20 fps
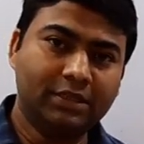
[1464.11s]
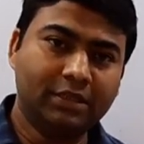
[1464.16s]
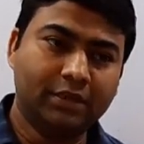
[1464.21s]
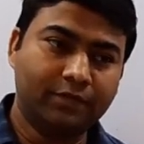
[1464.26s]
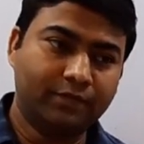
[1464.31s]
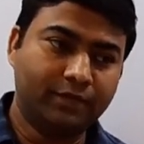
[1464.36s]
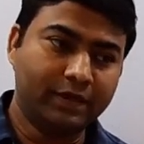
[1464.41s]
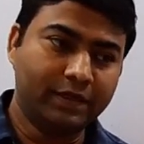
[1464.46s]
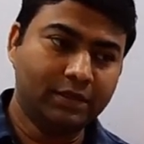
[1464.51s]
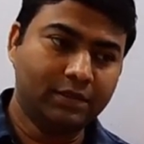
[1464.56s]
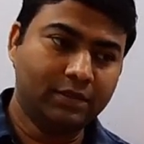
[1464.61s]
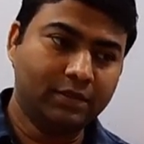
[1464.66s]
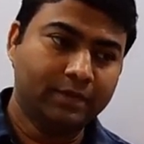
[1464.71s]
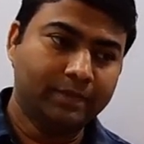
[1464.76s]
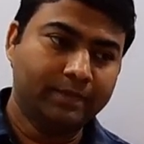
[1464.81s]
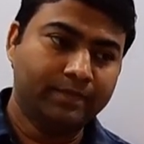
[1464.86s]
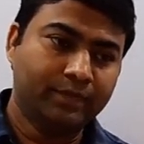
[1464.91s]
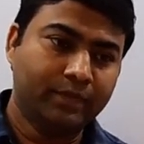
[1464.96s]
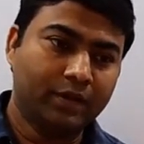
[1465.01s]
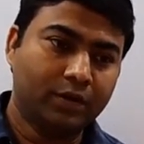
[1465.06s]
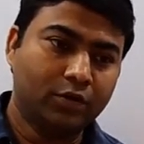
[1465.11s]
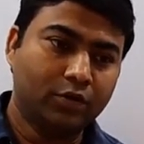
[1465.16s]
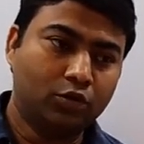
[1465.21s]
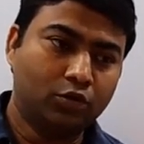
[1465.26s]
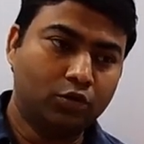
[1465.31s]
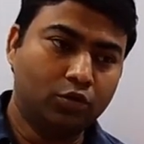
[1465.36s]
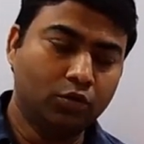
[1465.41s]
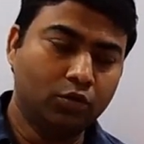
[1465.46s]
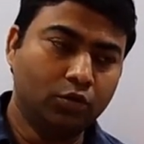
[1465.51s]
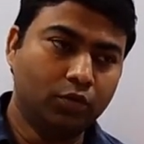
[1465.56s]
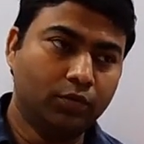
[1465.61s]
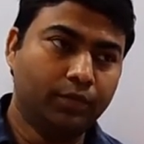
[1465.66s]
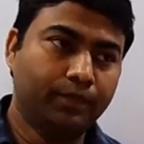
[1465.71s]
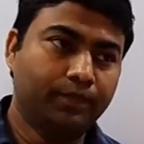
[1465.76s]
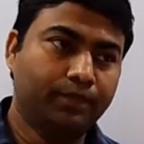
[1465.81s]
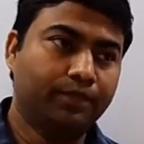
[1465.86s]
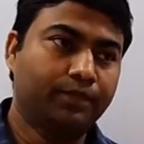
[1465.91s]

surface, to